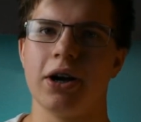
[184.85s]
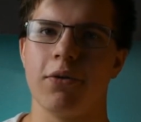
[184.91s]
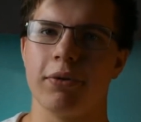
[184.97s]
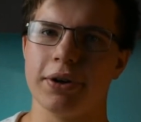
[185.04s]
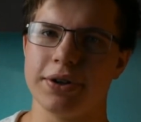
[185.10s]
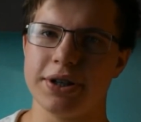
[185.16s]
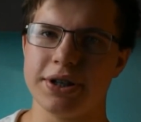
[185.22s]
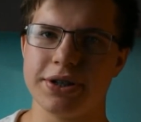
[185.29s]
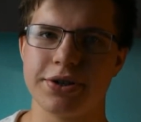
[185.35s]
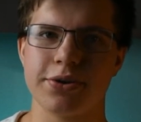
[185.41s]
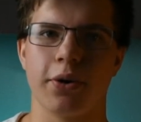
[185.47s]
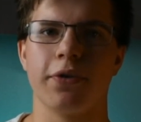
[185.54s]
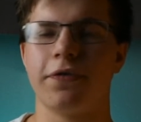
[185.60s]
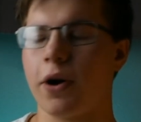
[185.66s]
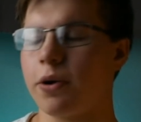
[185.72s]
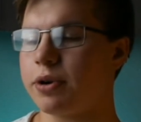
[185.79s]
where the
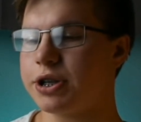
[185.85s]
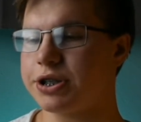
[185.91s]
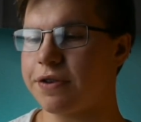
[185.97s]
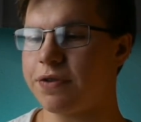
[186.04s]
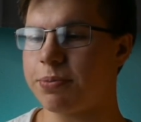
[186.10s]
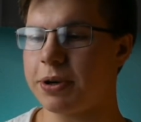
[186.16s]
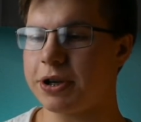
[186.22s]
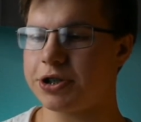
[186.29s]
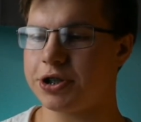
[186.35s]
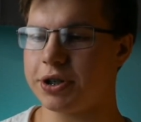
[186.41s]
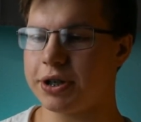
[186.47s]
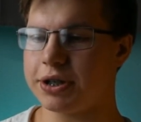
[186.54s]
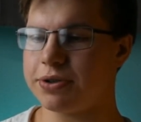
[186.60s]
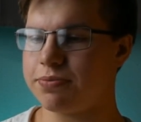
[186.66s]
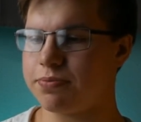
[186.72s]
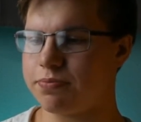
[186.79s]
sole focus of the picture
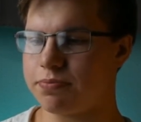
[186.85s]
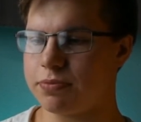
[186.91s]
is,